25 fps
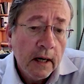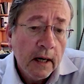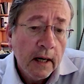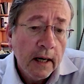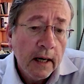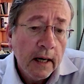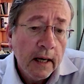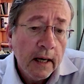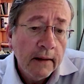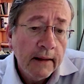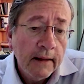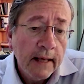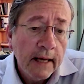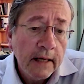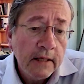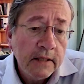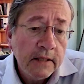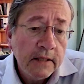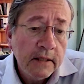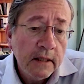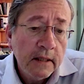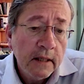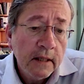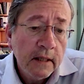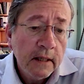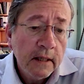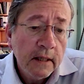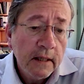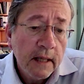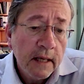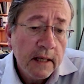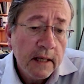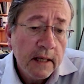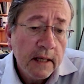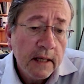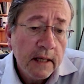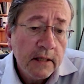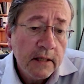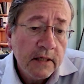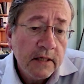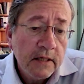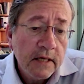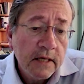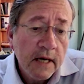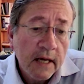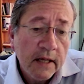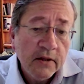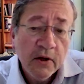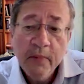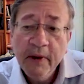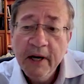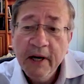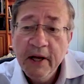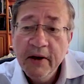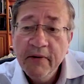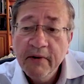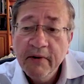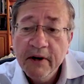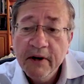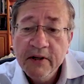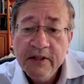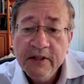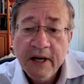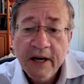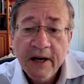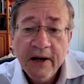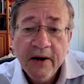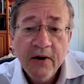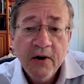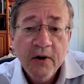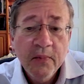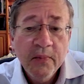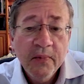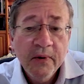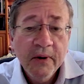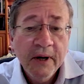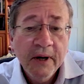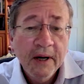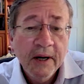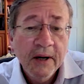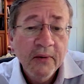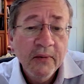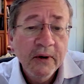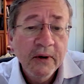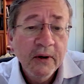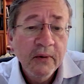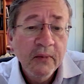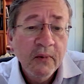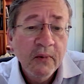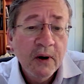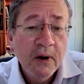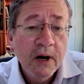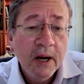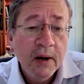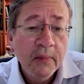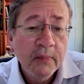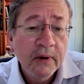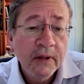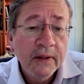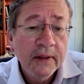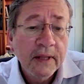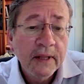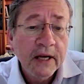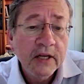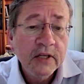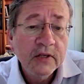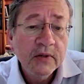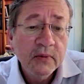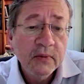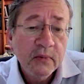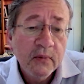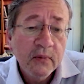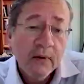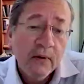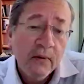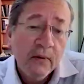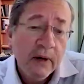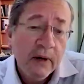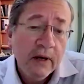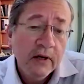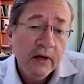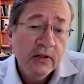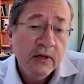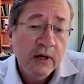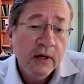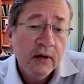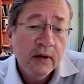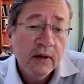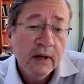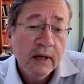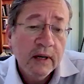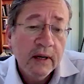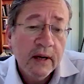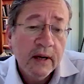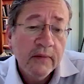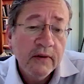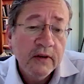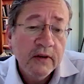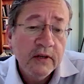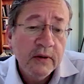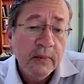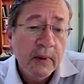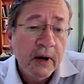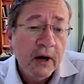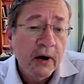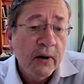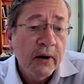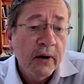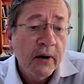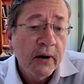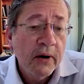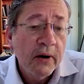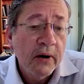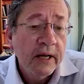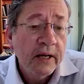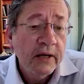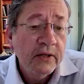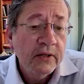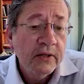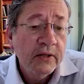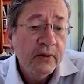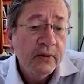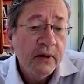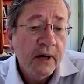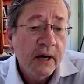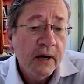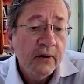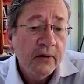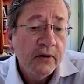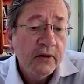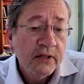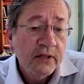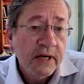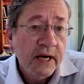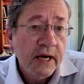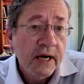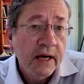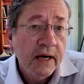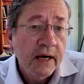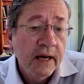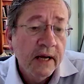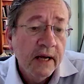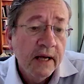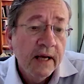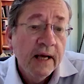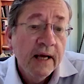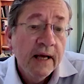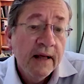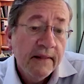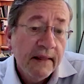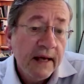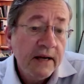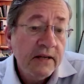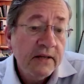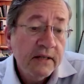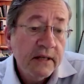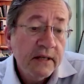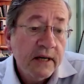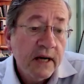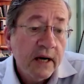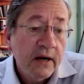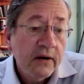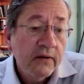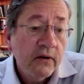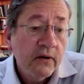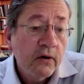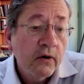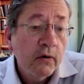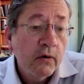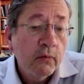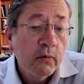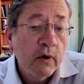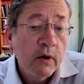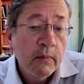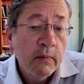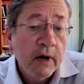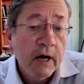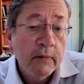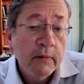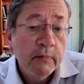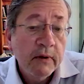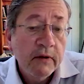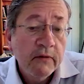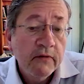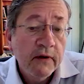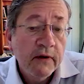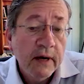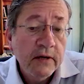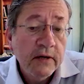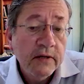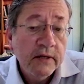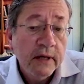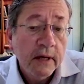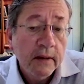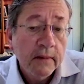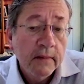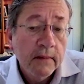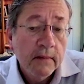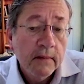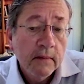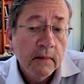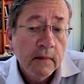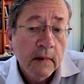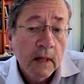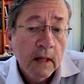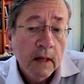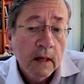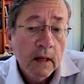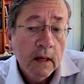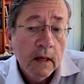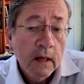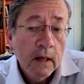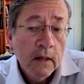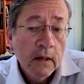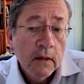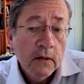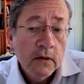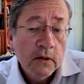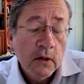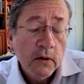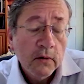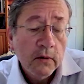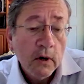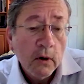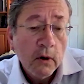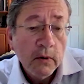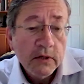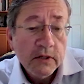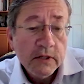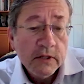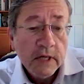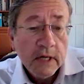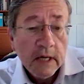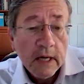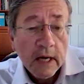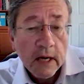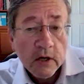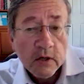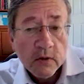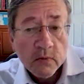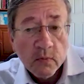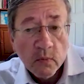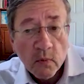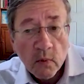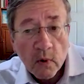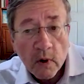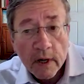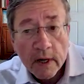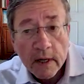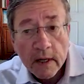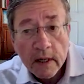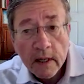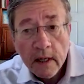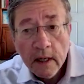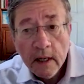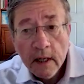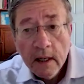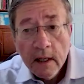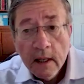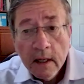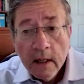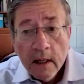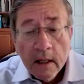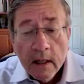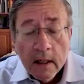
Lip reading: And that's not the Europe any of us, I hope, would want, but we should have the temerity to understand that's the kind of Europe we might be facing. So the OSCE has one